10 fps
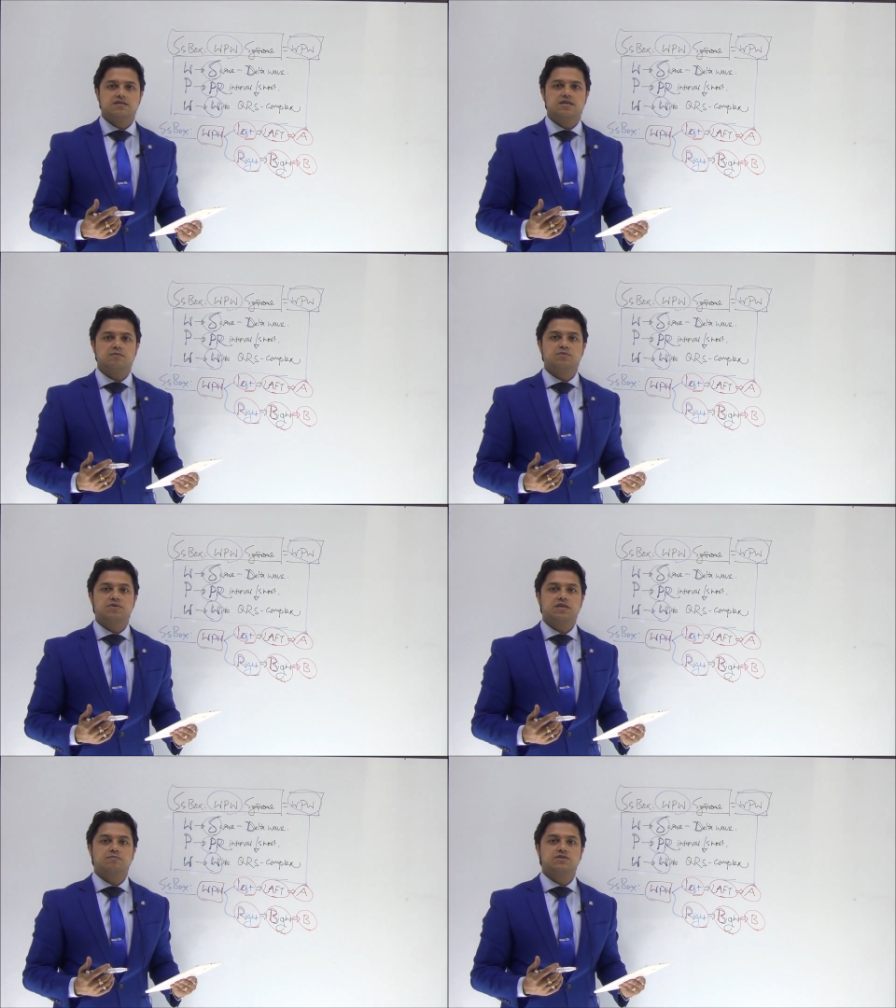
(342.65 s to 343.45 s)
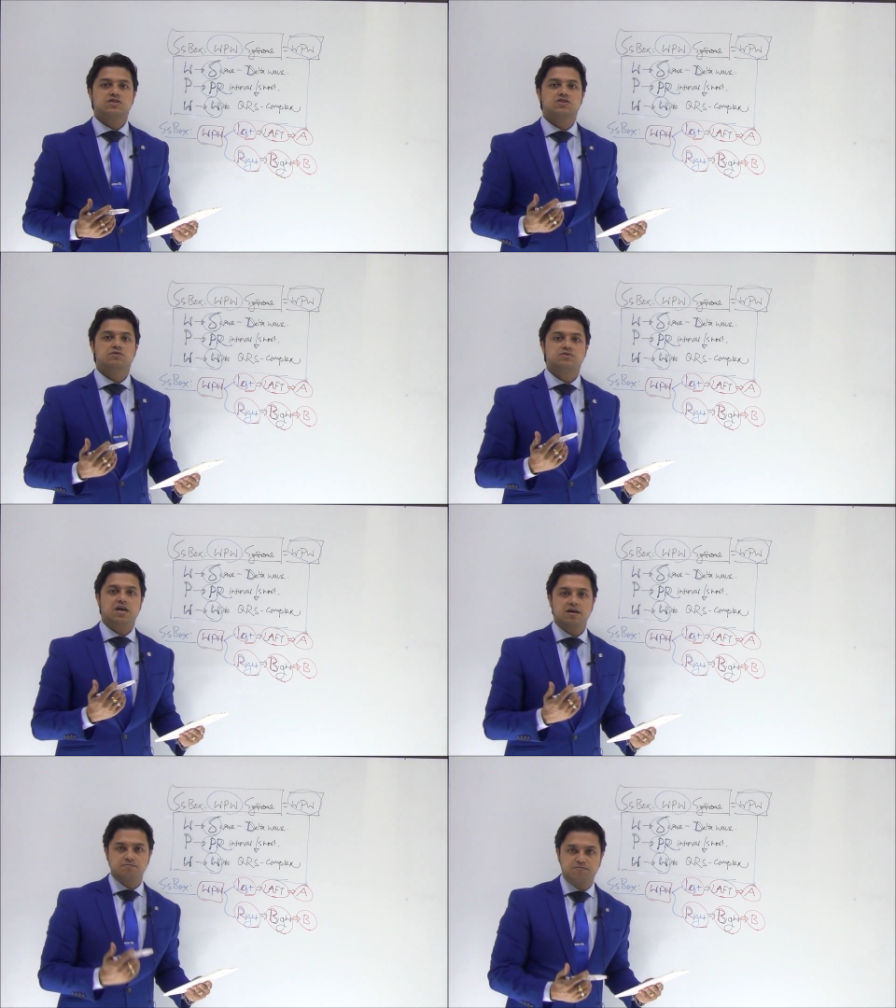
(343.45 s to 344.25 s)
WPW syndrome
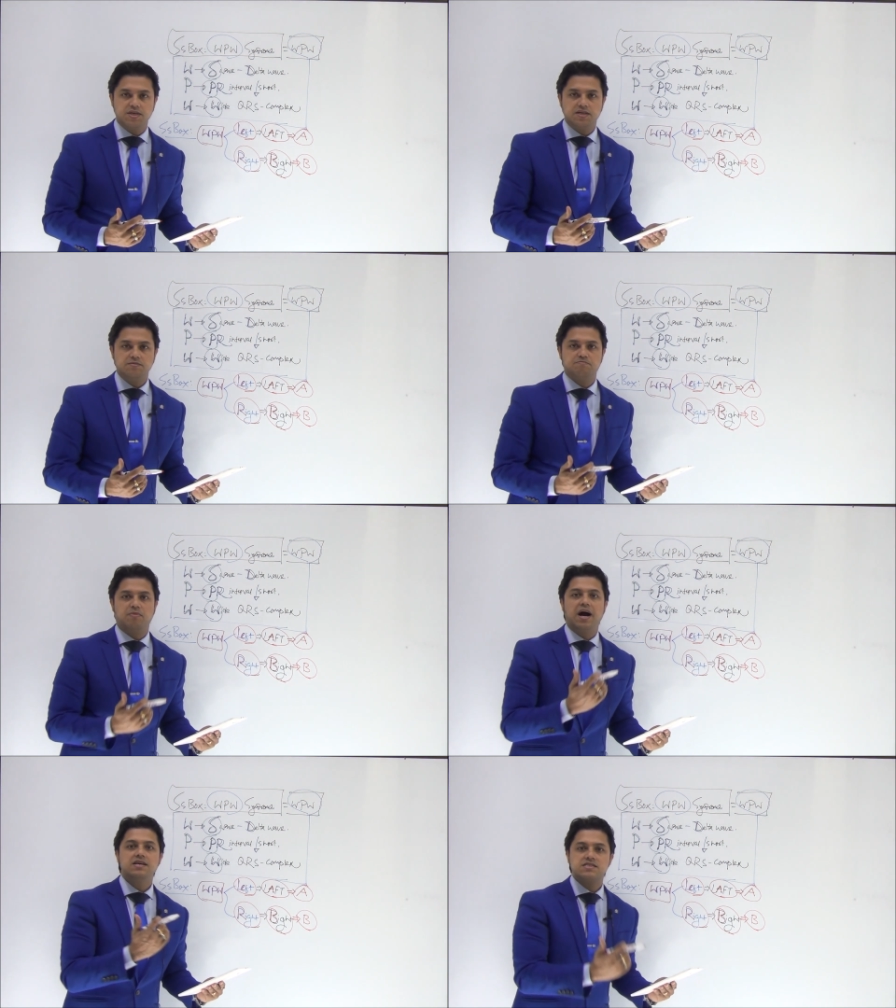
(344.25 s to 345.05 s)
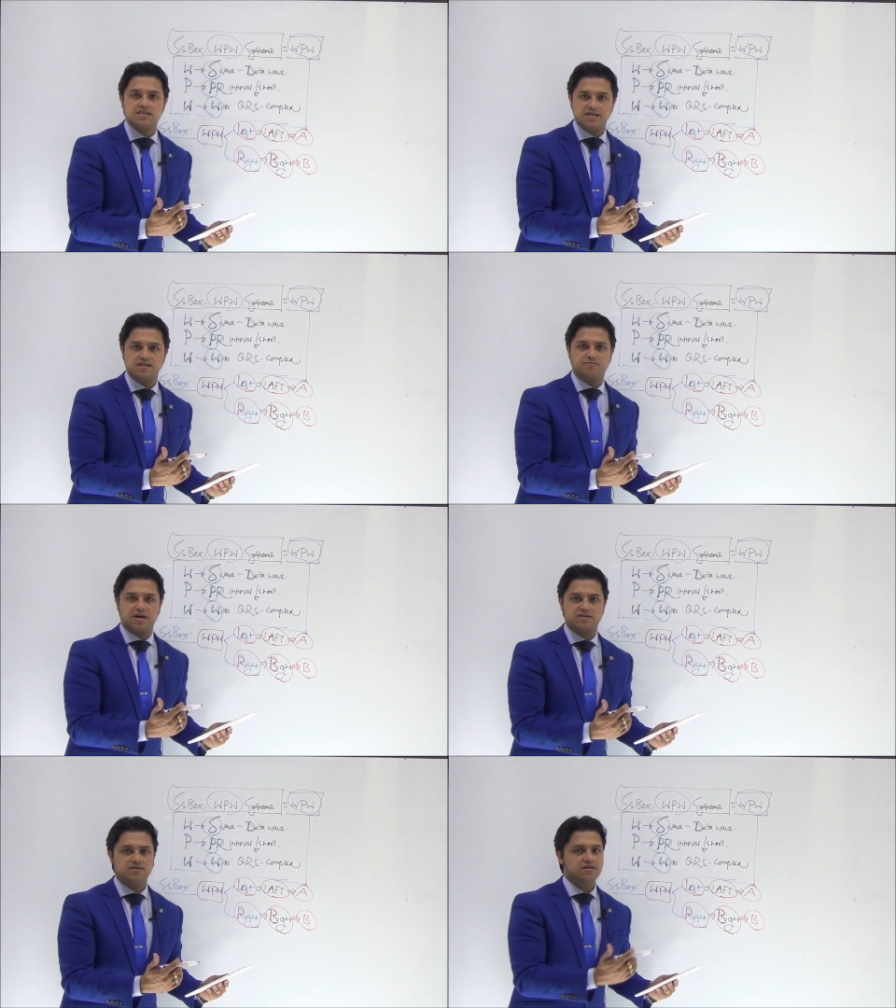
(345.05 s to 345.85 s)
type B bi-sided
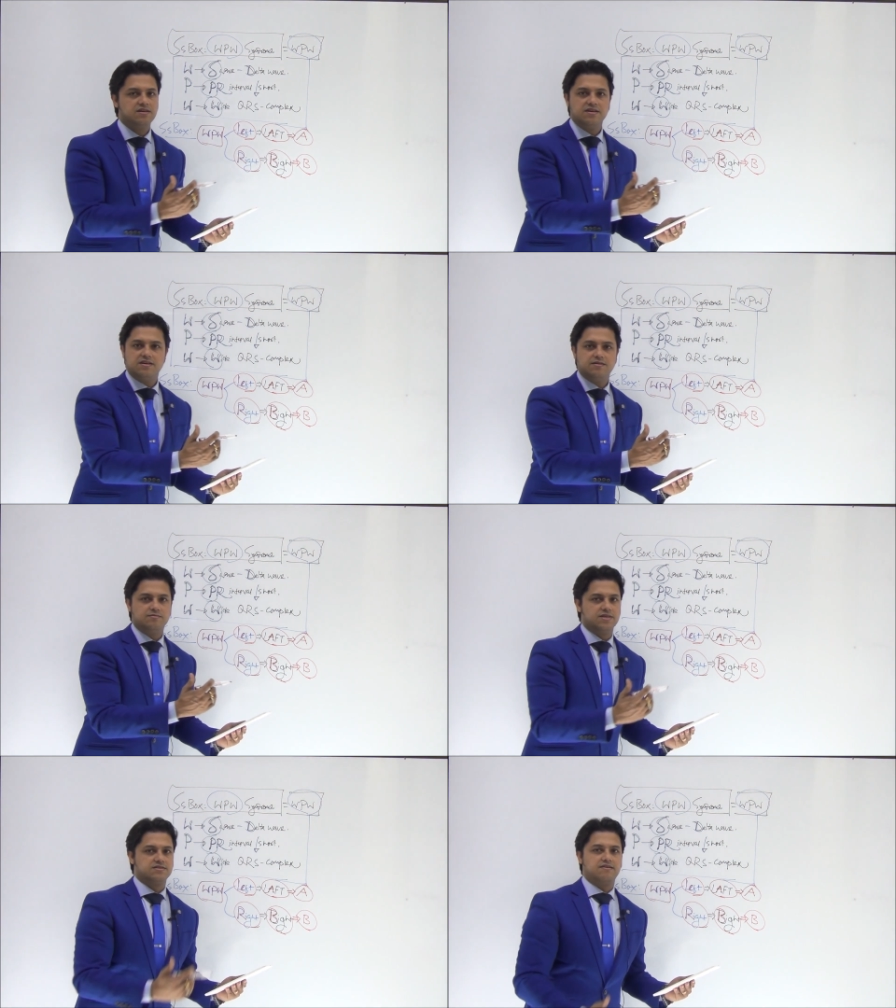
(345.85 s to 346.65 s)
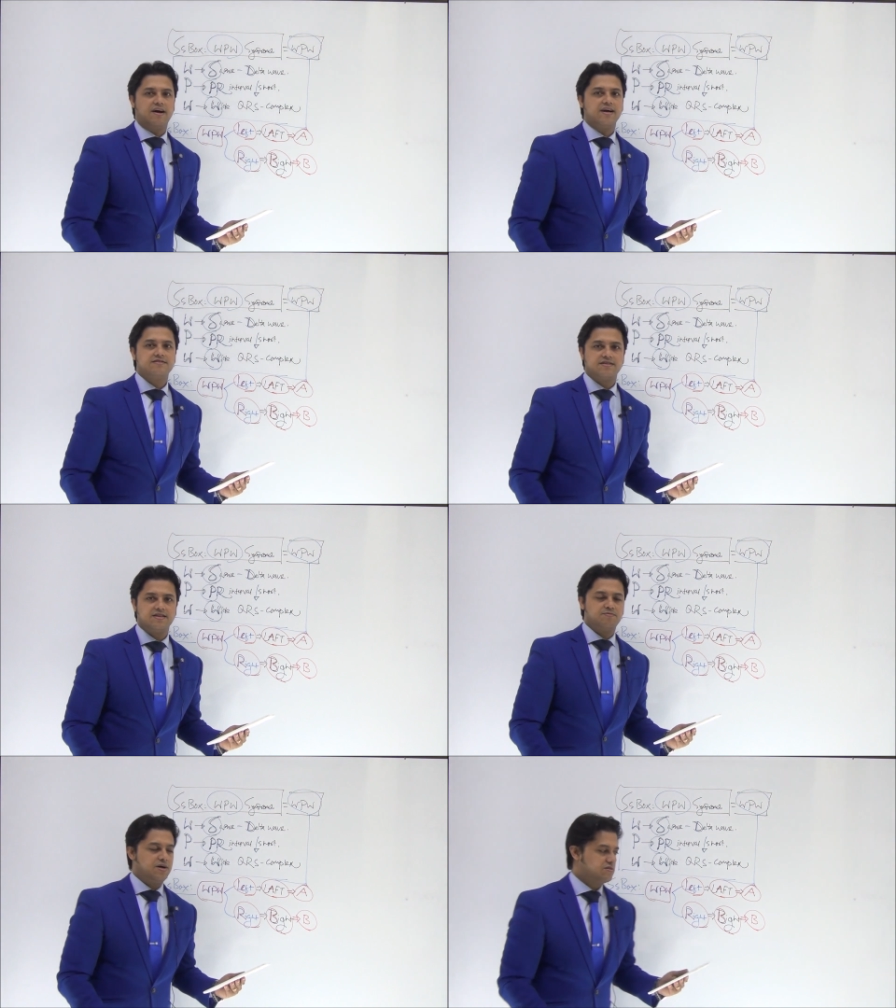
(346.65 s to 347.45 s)
pathway means the
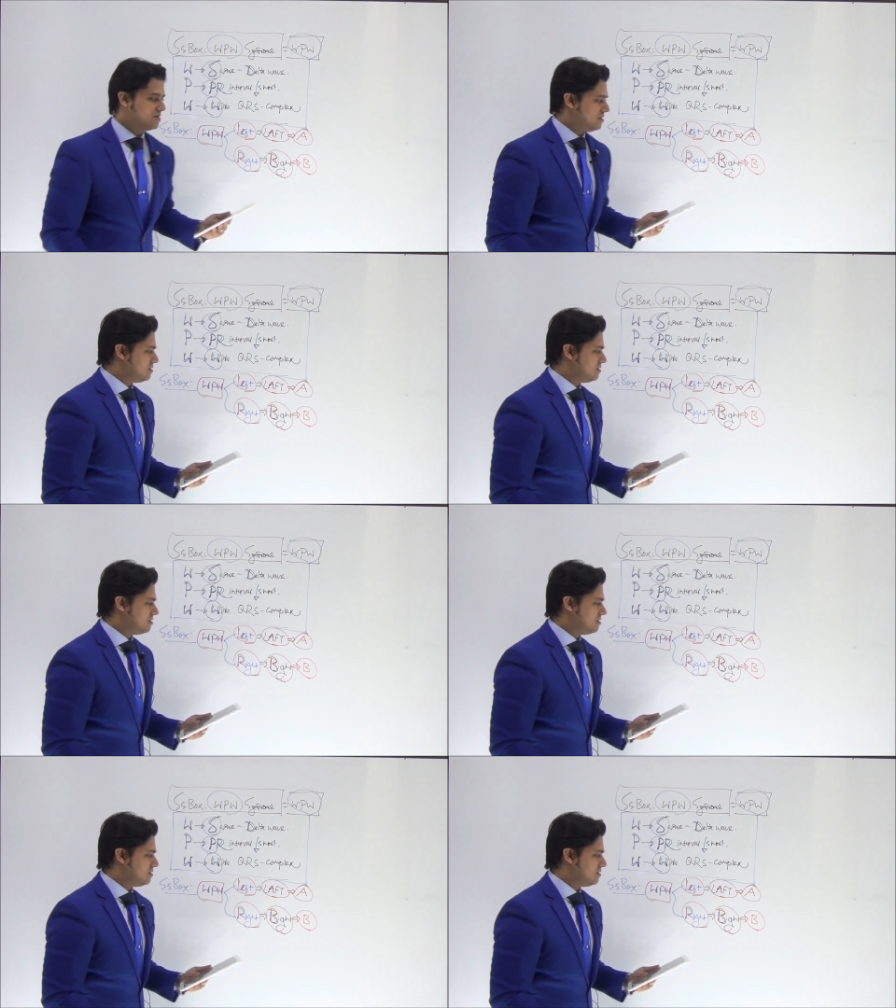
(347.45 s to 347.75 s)
right-sided pathway.